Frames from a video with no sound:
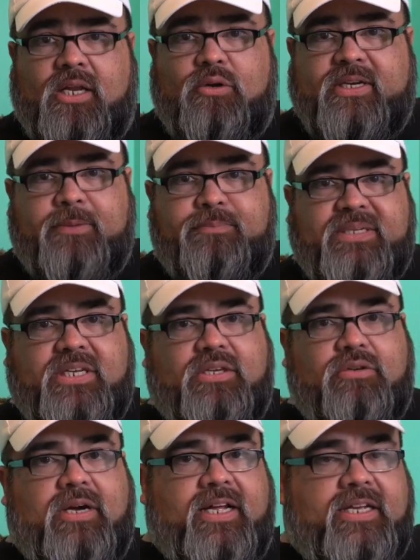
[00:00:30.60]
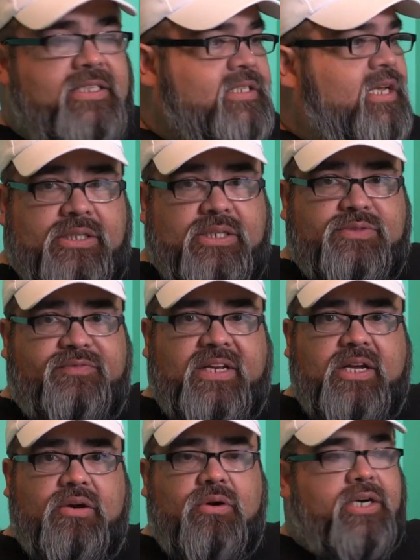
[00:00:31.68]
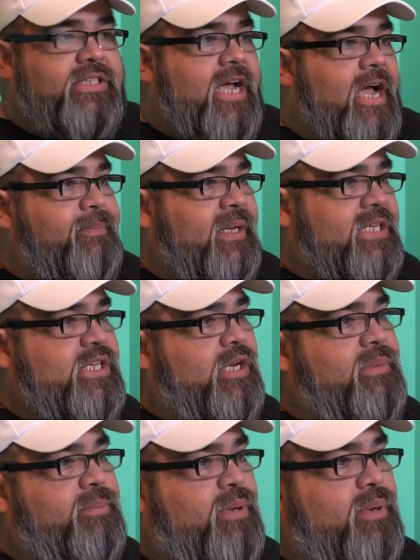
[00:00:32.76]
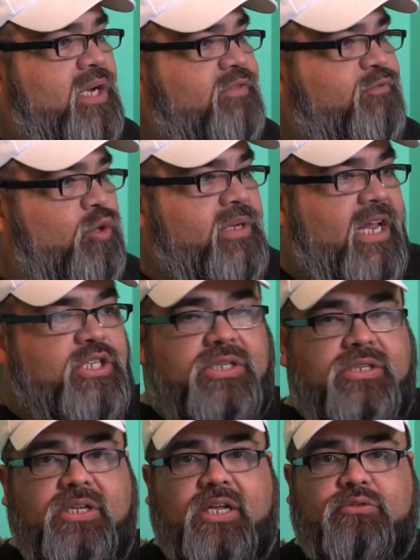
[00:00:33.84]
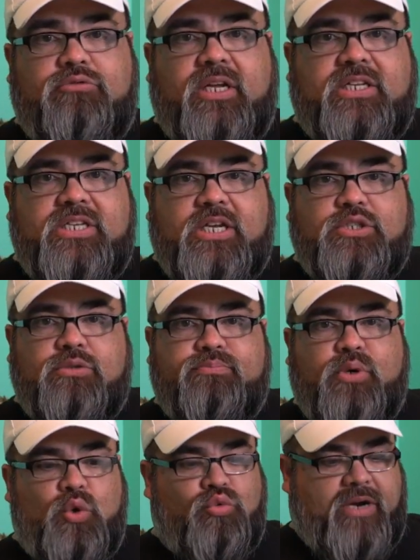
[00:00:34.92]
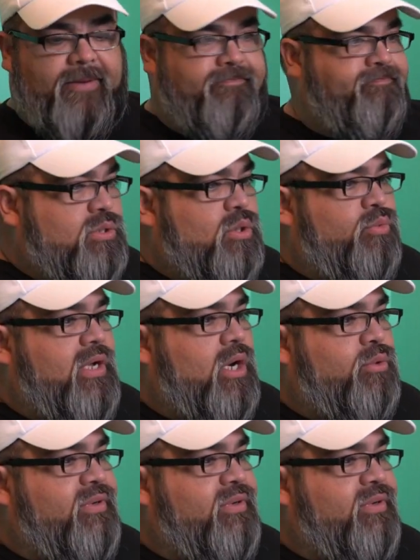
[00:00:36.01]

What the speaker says: Hello again, PCQIs. In this video, our topic is going to be product formulation and realization program. So we are